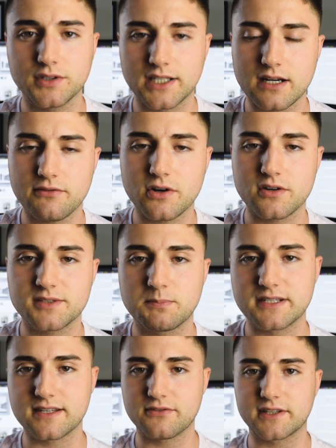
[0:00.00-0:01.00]
They never
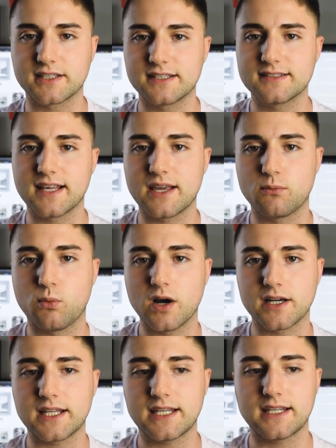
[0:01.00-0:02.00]
specifically say
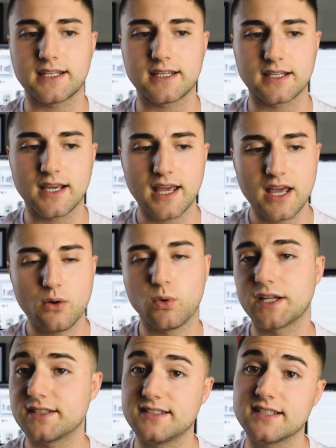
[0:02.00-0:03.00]
what he, what his
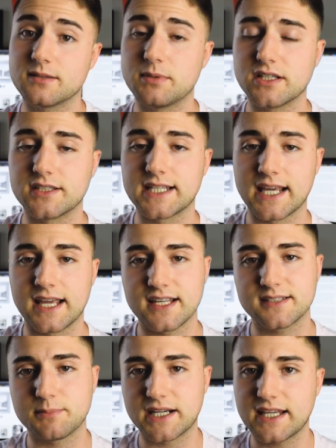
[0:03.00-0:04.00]
disability is,
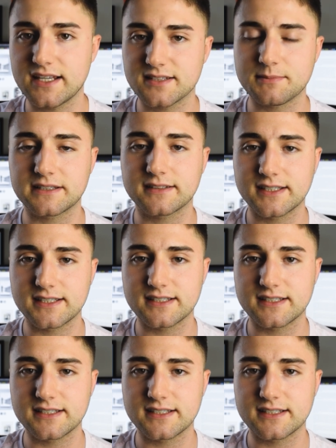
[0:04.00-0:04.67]
but he is mentally